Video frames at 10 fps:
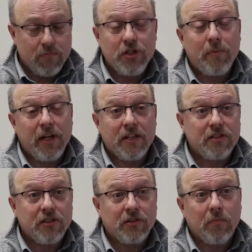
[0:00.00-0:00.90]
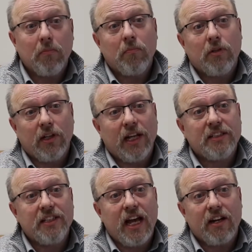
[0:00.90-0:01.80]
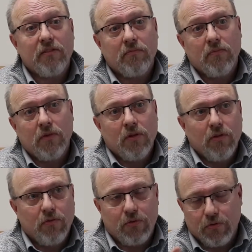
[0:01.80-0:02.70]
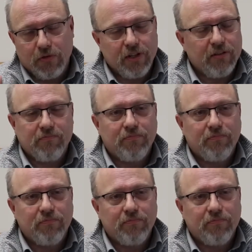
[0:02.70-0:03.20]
GPS system collects data through the